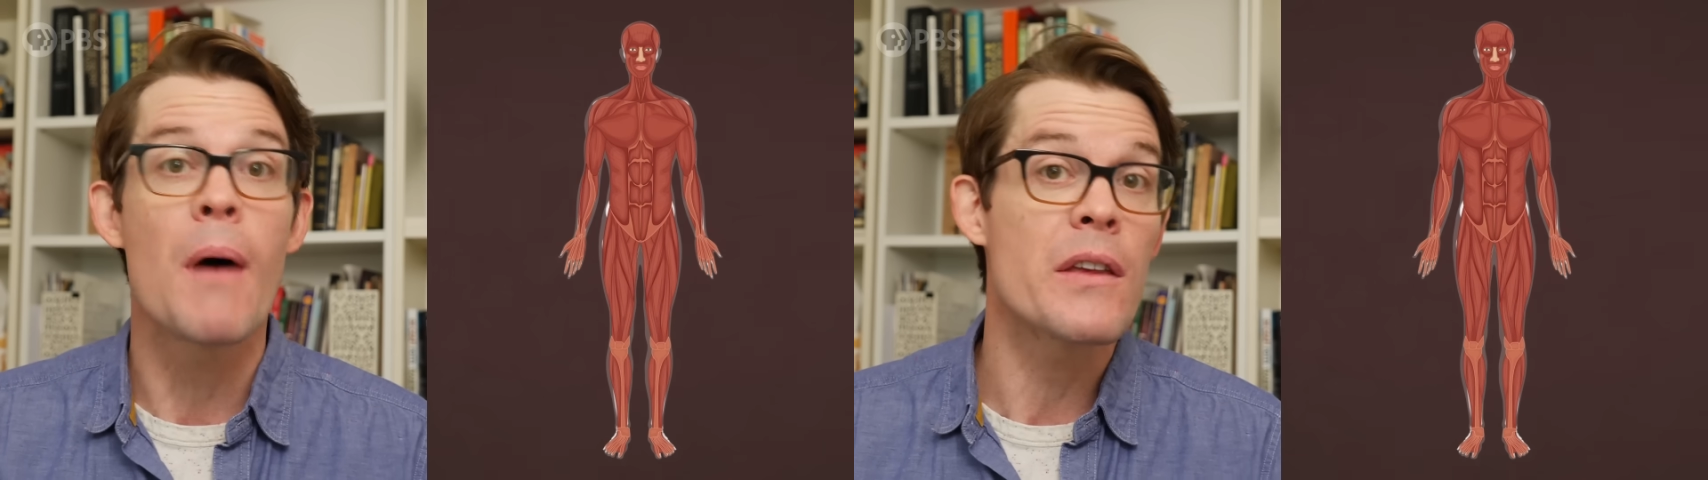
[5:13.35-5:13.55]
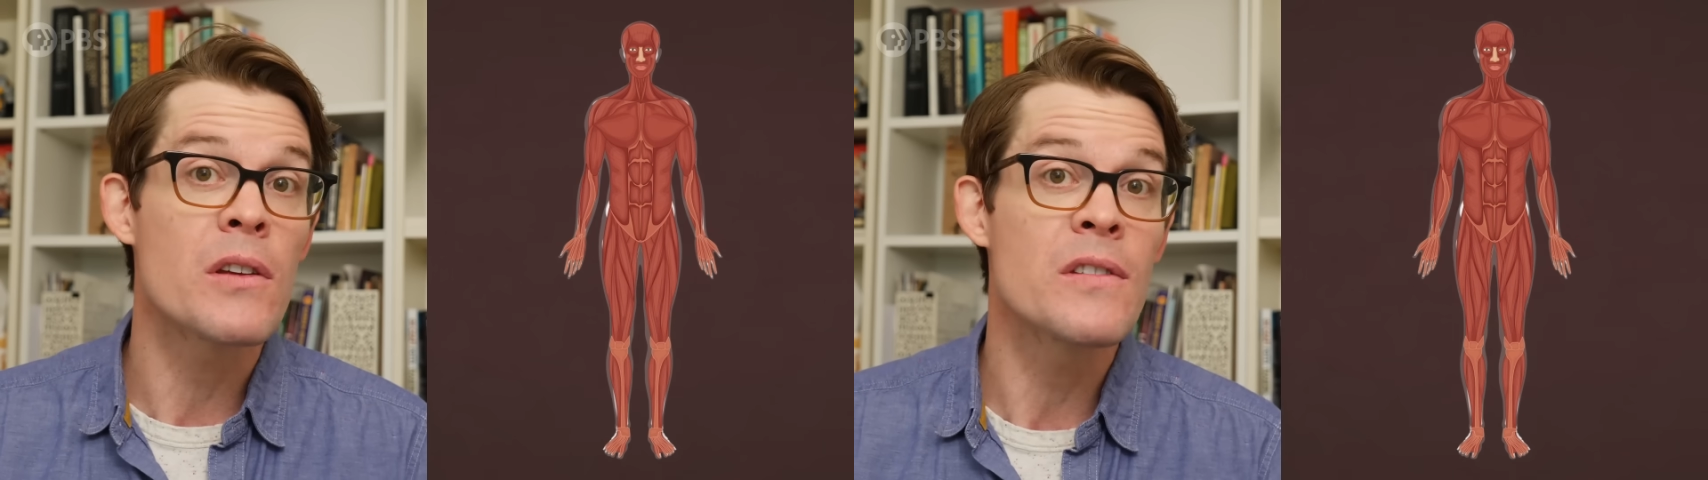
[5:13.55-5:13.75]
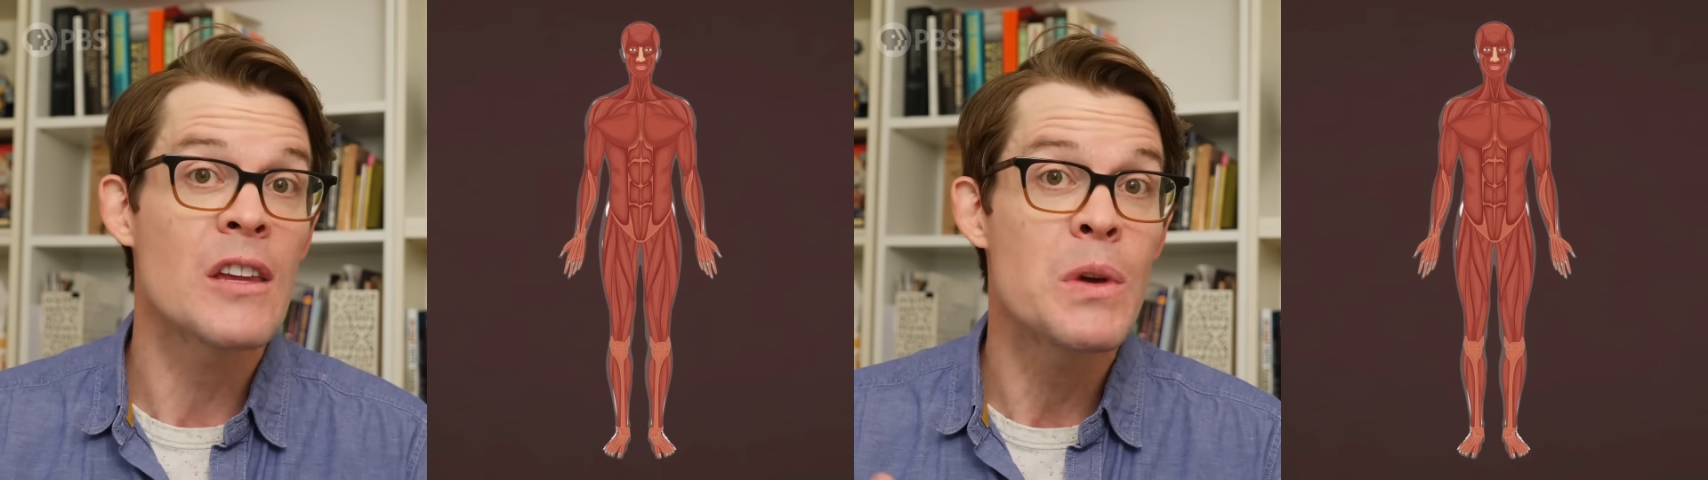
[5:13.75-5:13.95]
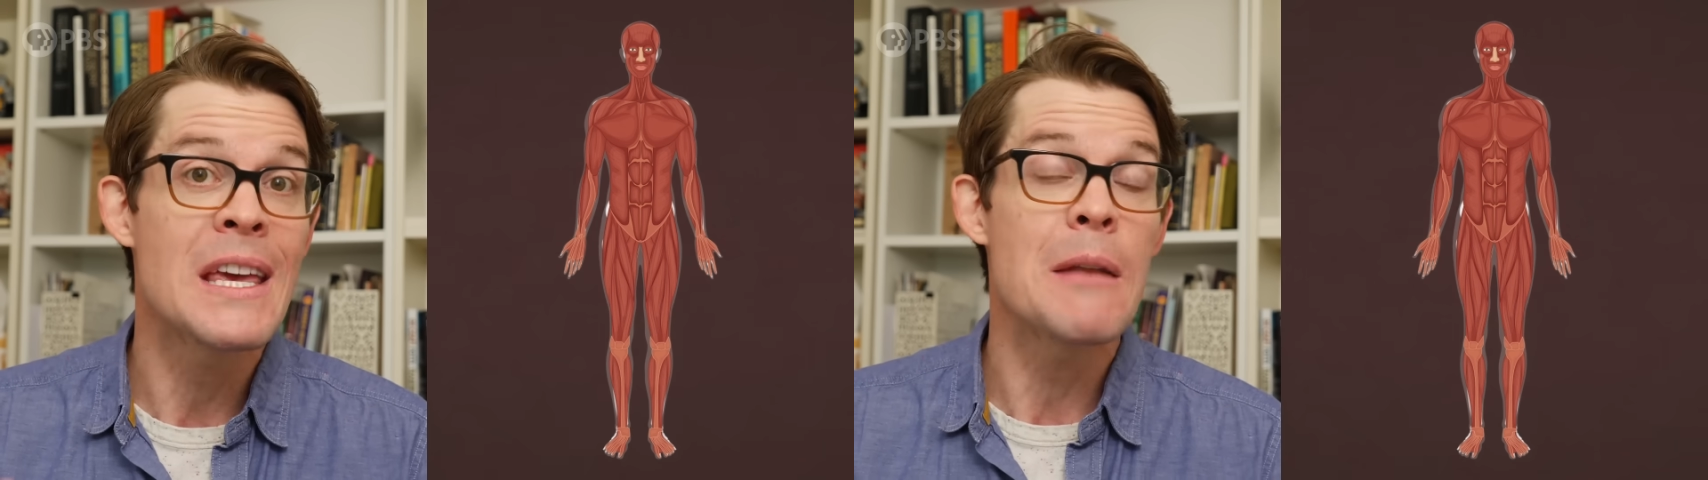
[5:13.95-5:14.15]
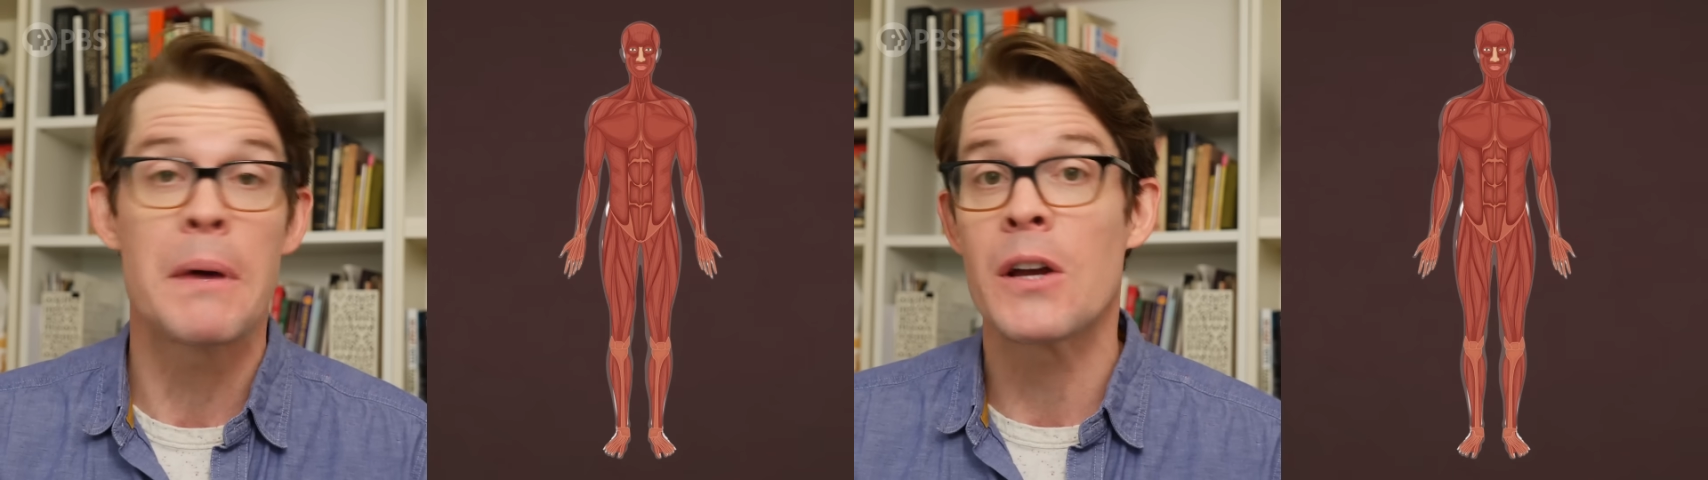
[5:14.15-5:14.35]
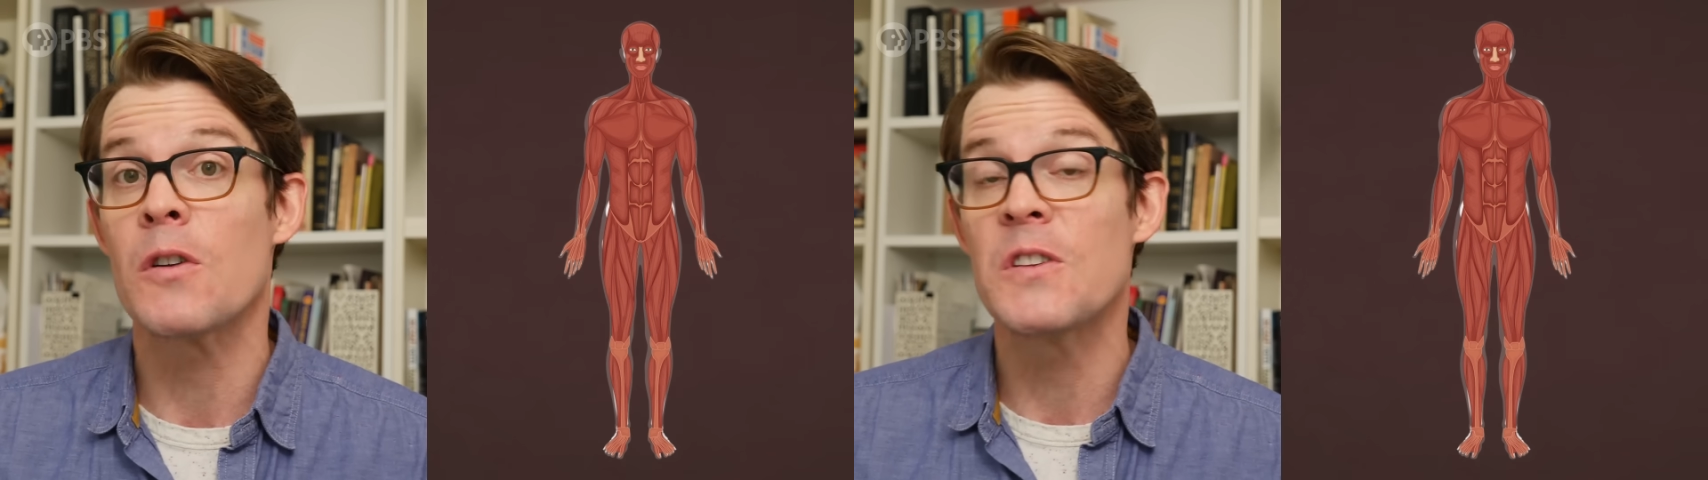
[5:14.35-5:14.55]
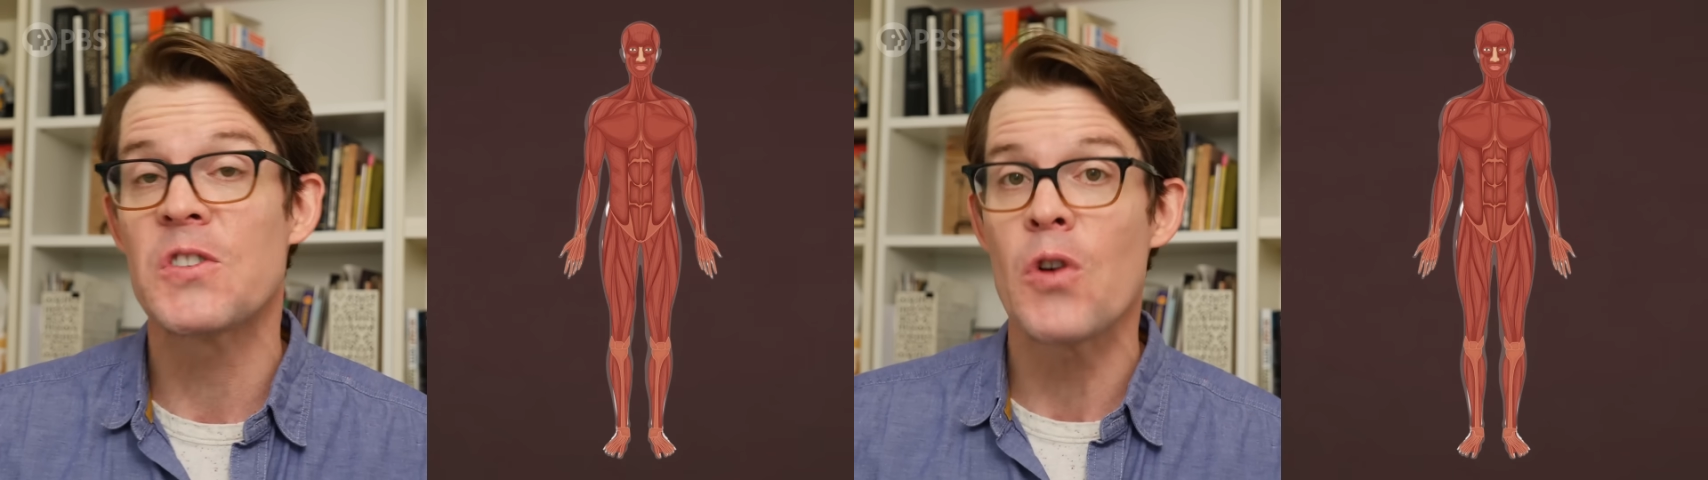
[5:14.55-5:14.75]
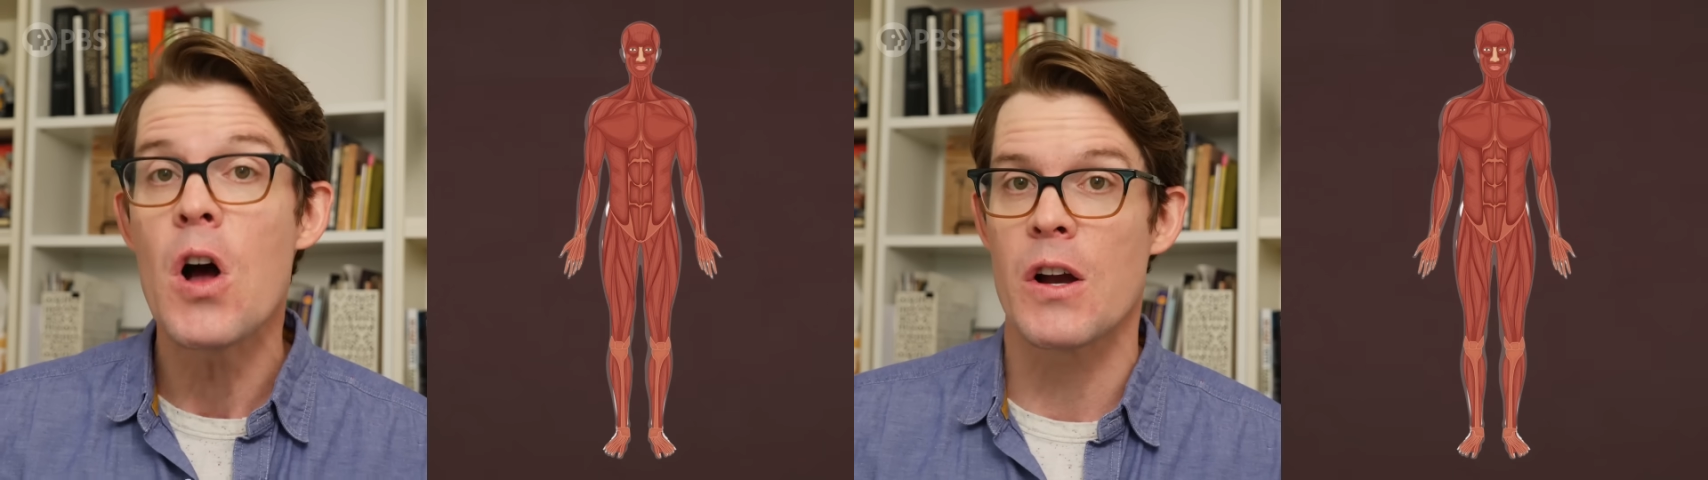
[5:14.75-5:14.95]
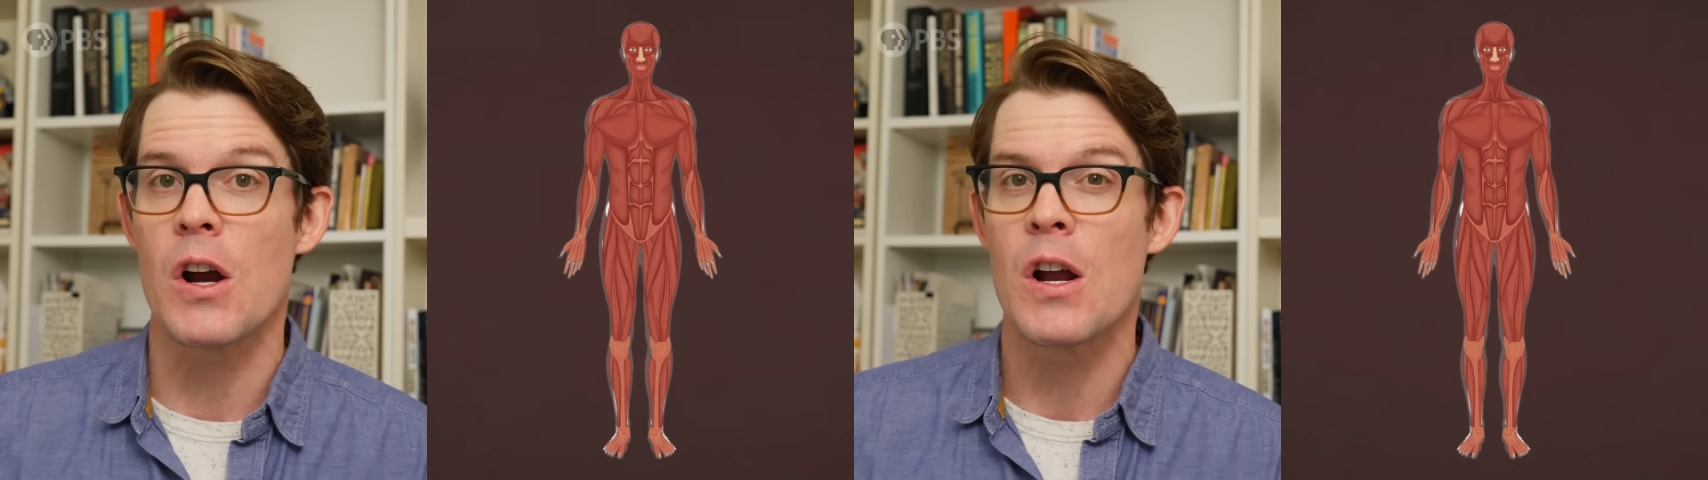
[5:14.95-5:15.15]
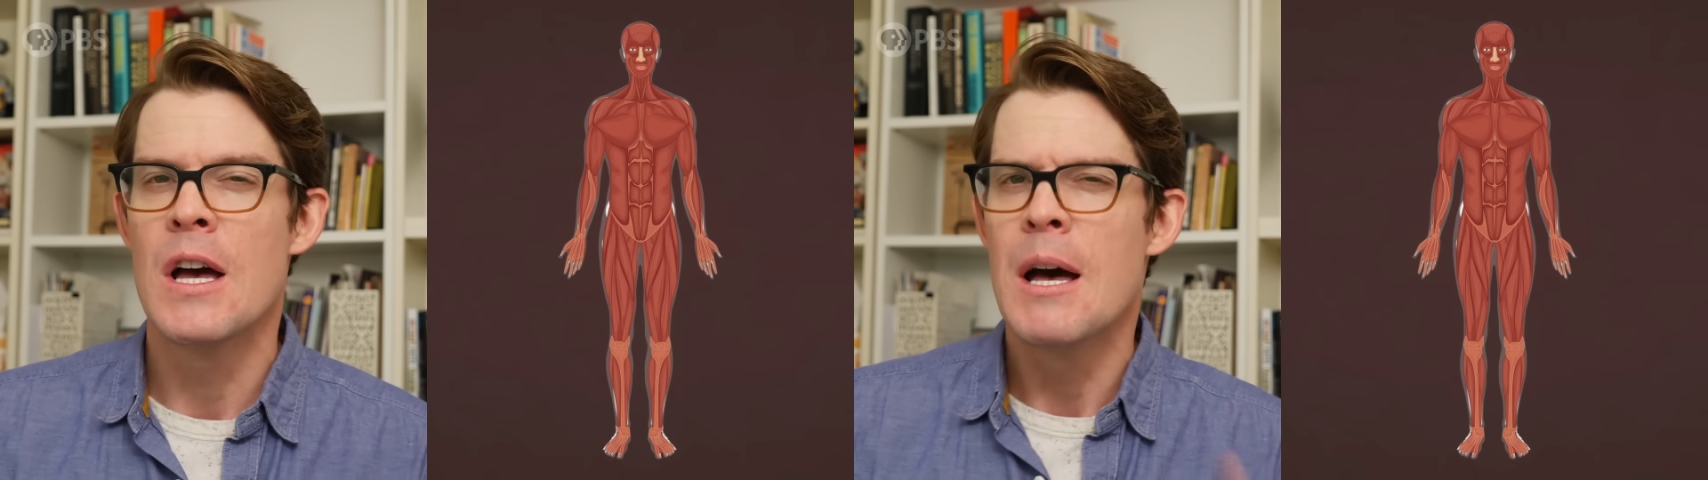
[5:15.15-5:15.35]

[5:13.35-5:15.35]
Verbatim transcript: muscles as we get bigger and stronger.